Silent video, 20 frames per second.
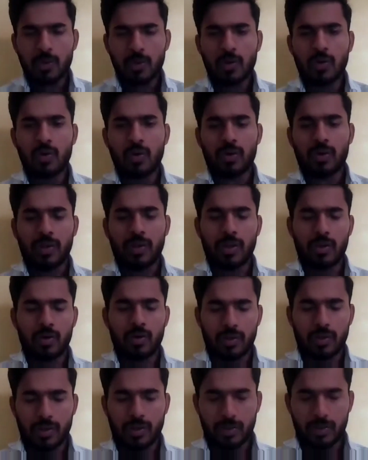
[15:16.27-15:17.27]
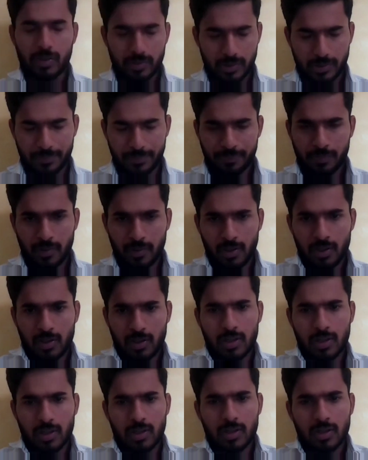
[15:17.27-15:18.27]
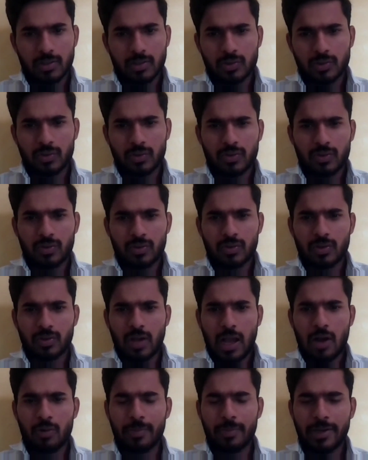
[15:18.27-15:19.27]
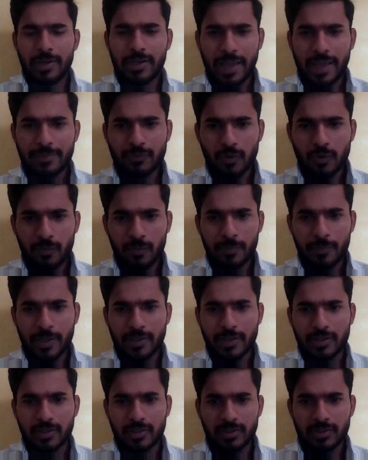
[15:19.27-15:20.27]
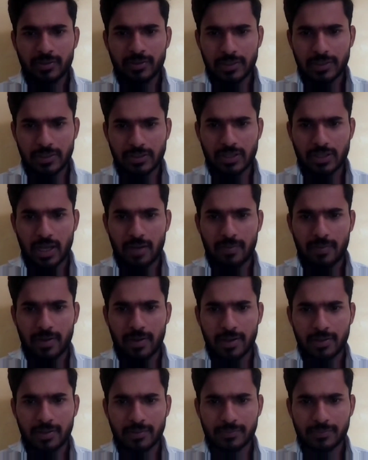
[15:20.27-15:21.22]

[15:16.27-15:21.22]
okay, okay, okay. So how many types of method in Java?